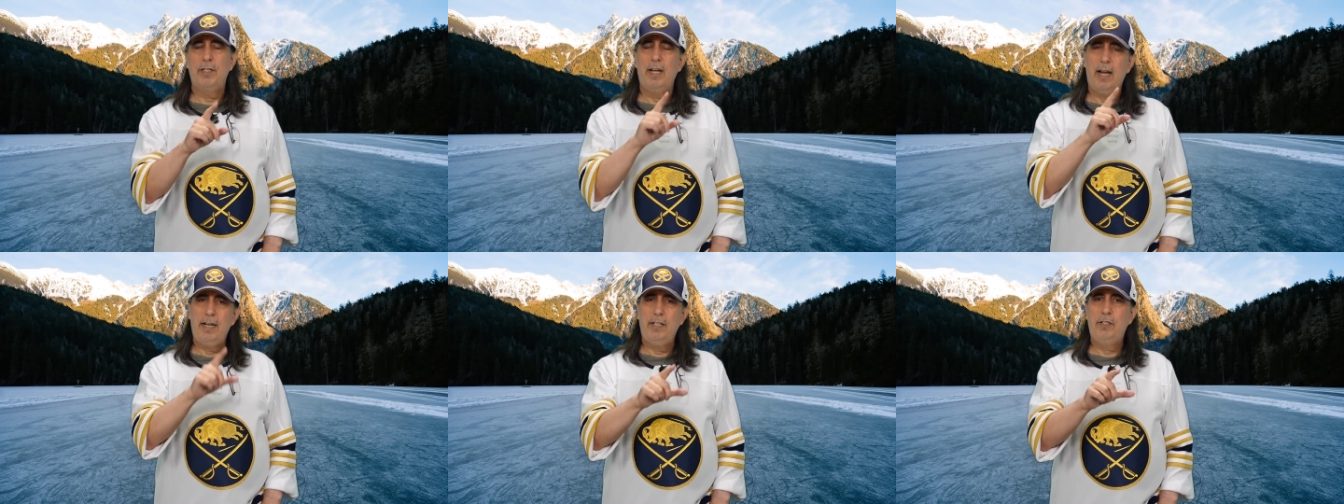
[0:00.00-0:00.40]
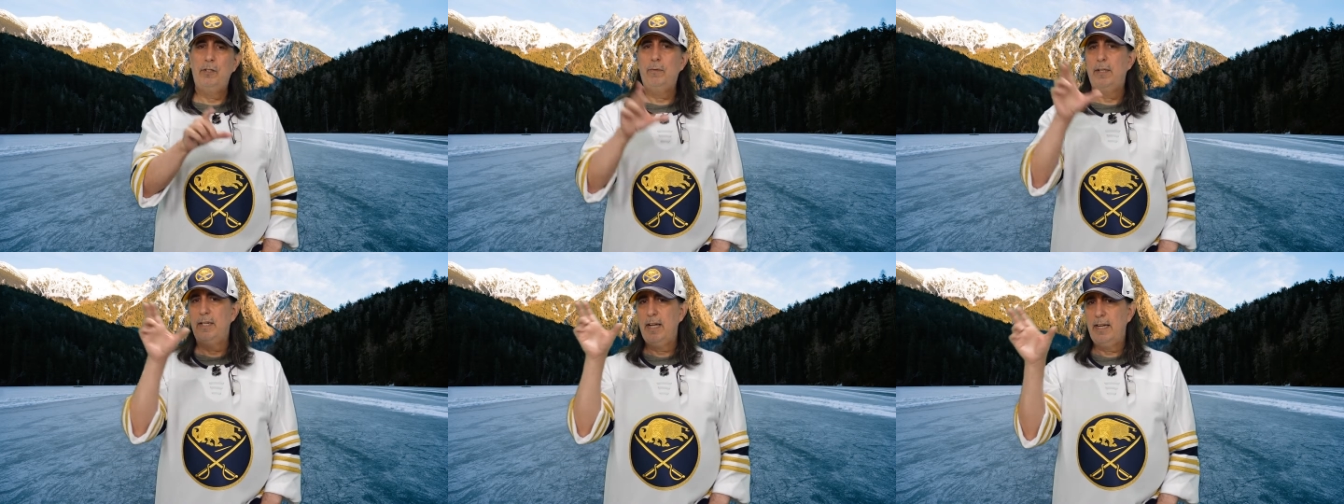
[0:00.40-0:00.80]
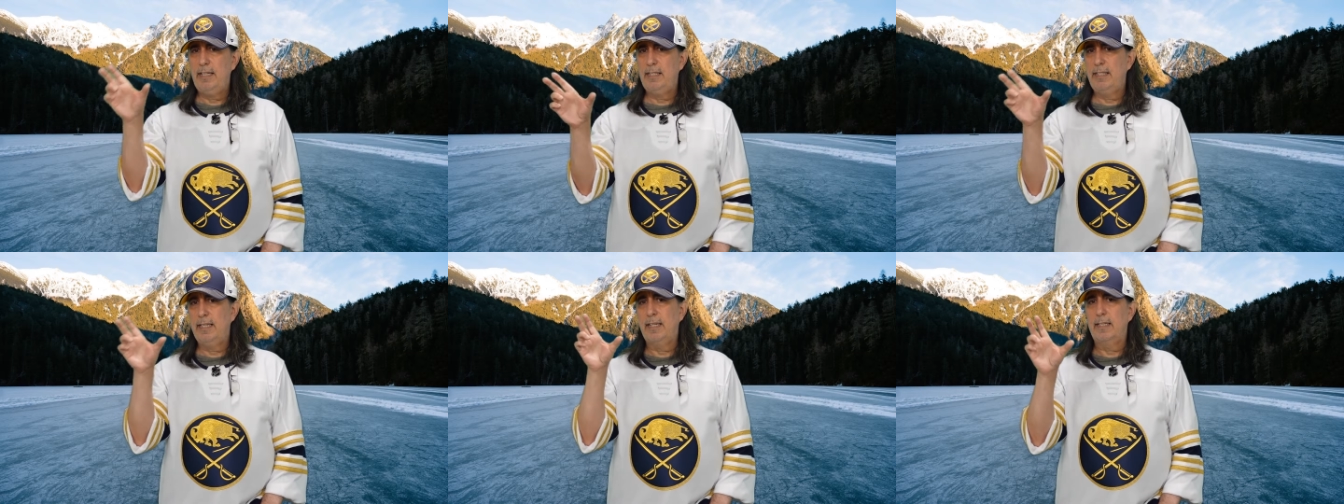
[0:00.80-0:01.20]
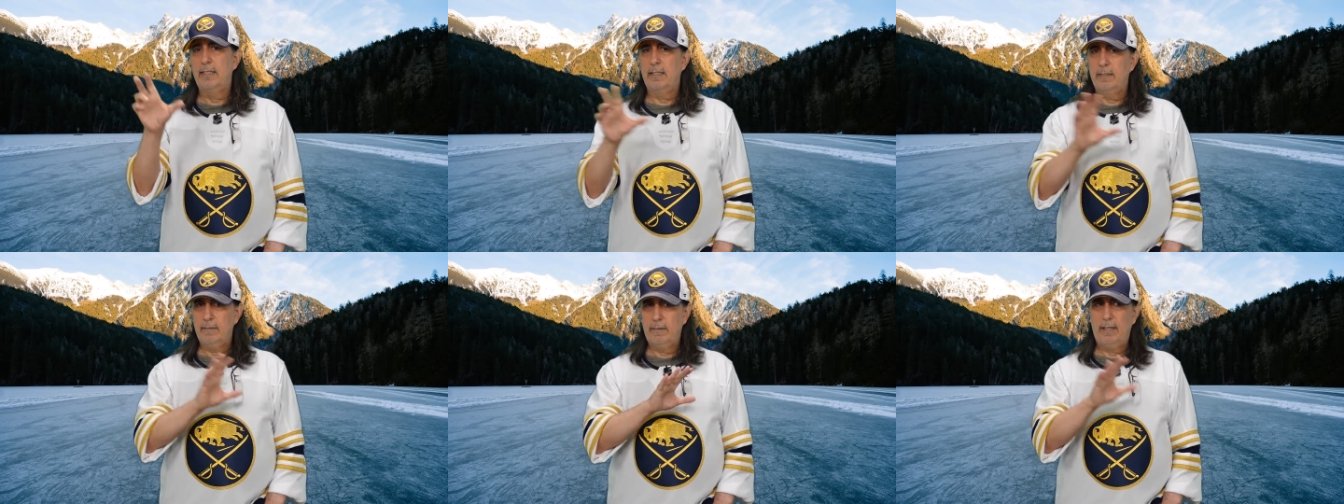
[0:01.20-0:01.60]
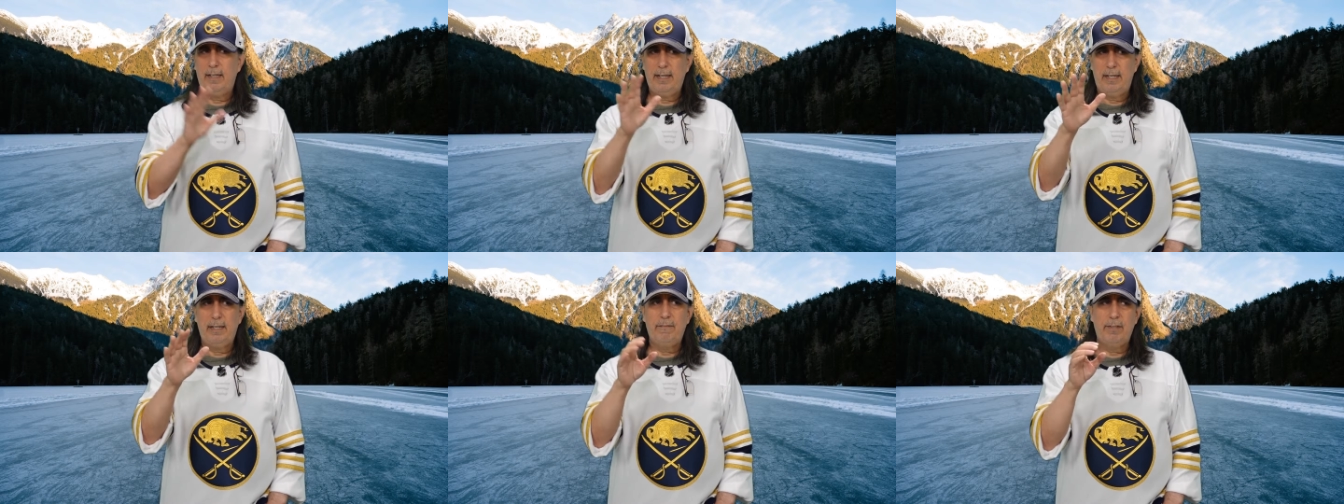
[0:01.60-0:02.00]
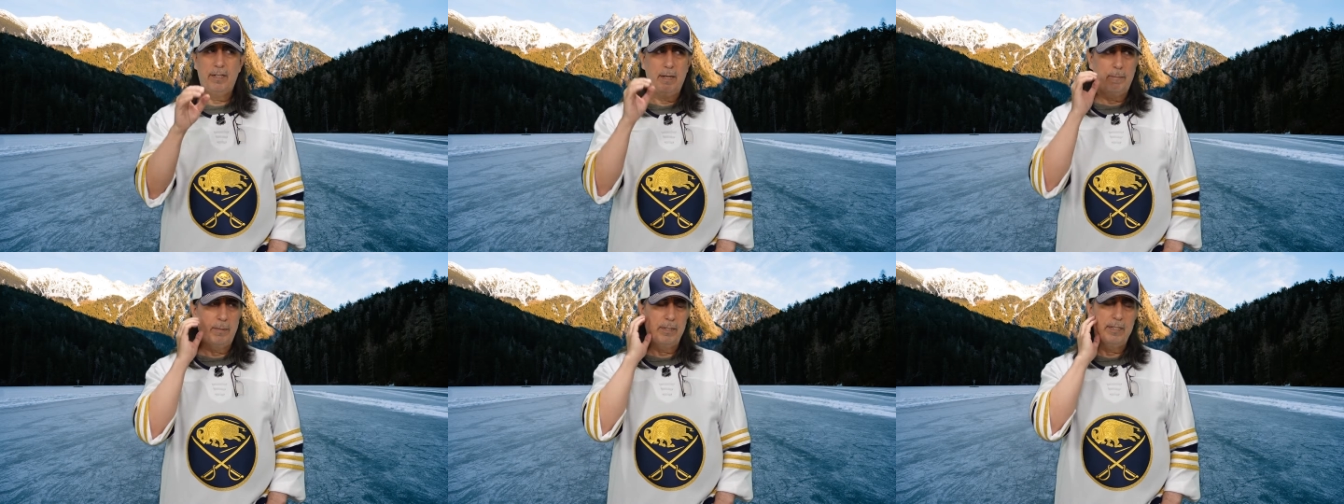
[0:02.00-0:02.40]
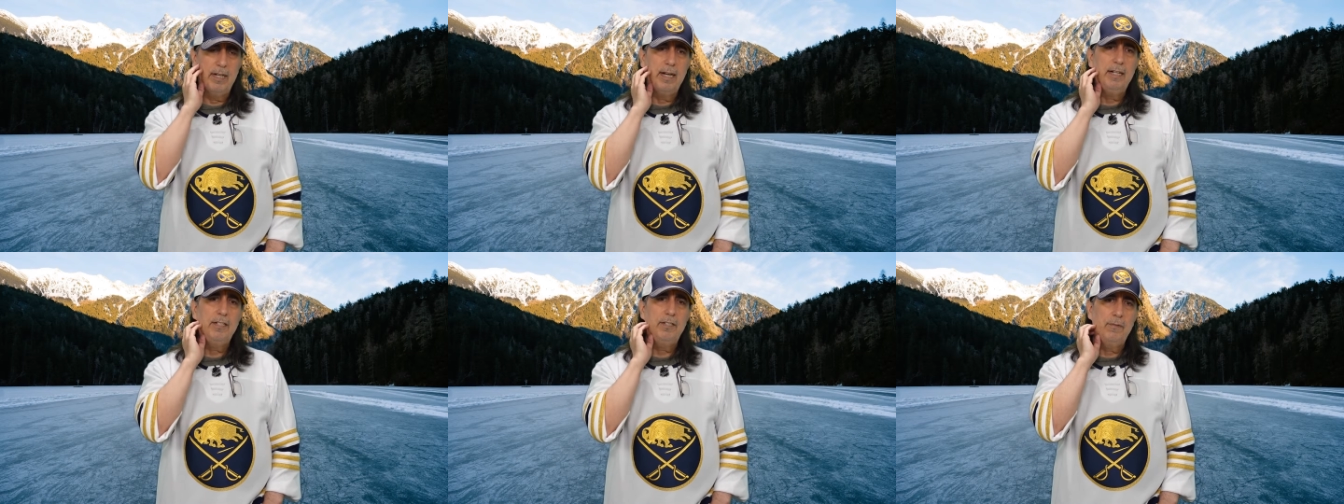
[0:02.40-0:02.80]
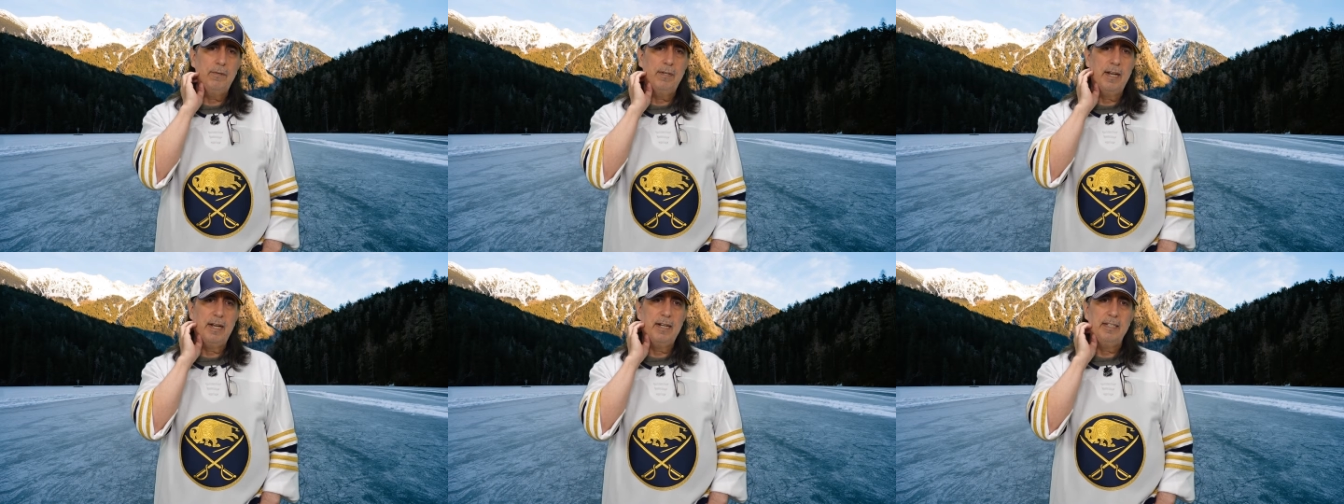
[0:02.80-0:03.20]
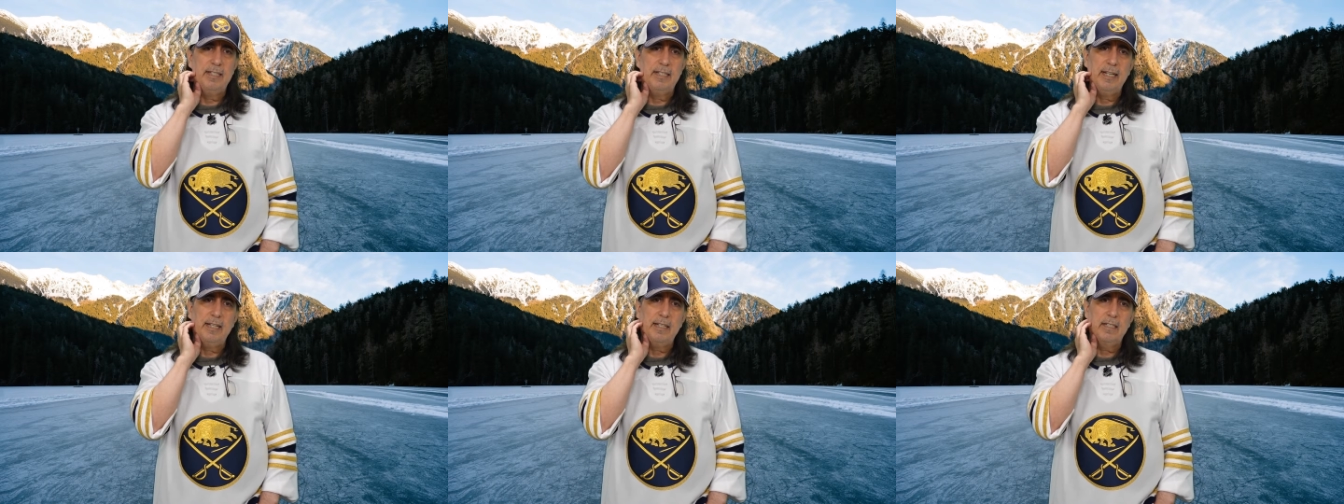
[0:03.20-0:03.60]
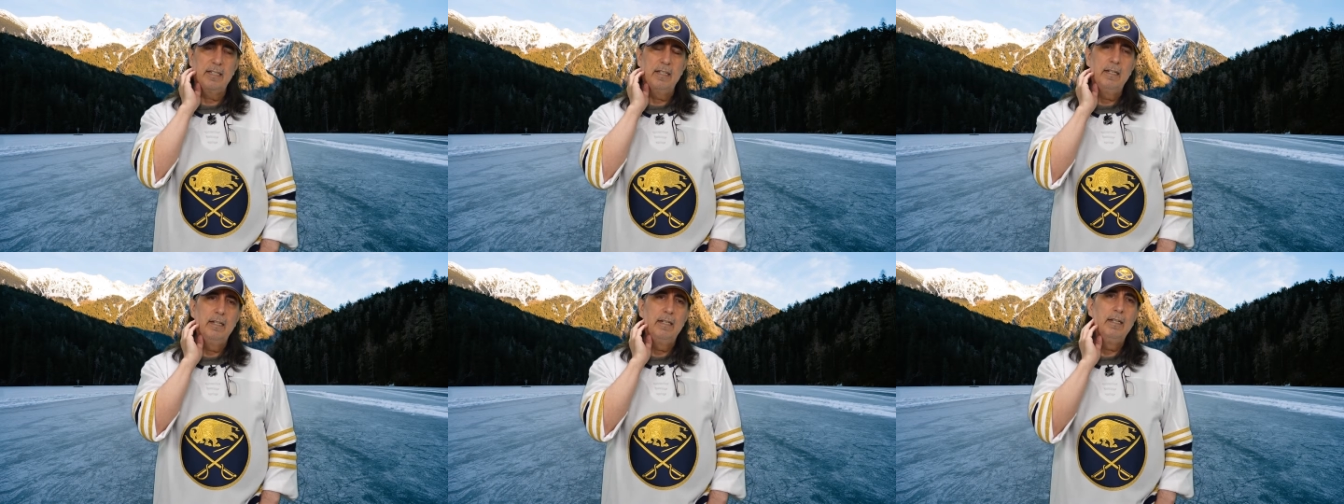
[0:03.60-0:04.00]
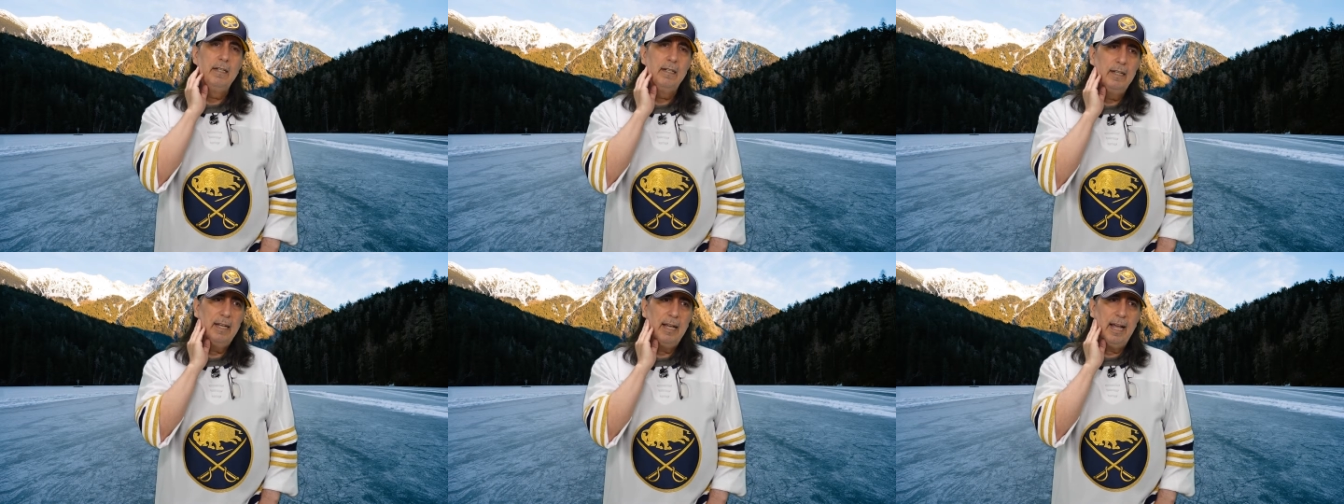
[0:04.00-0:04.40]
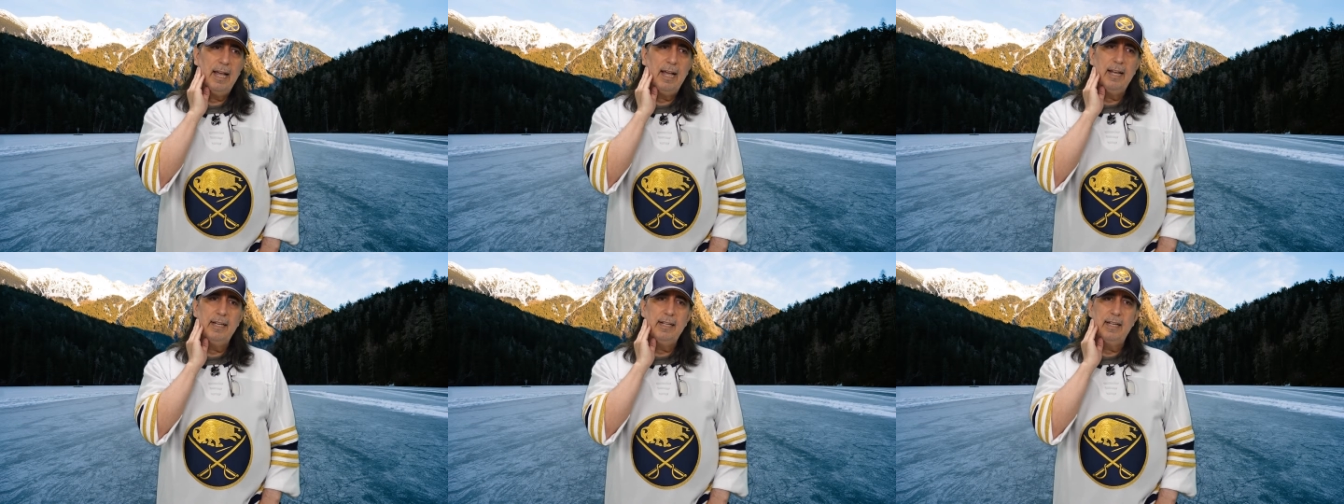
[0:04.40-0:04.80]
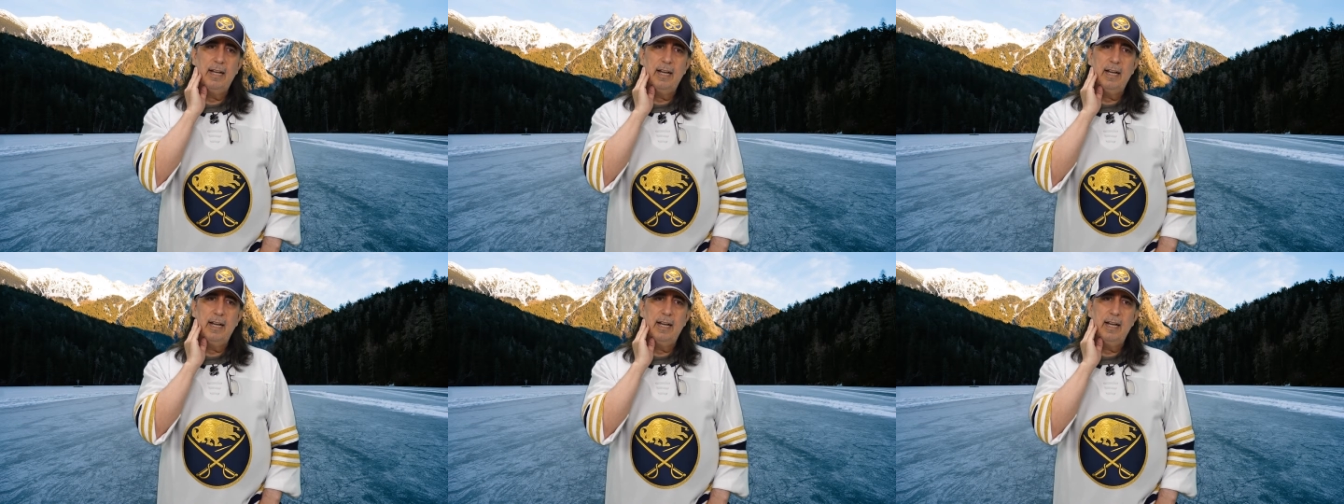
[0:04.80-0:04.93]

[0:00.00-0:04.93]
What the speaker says: 92 to 96, I like even numbers. 92 to 96, and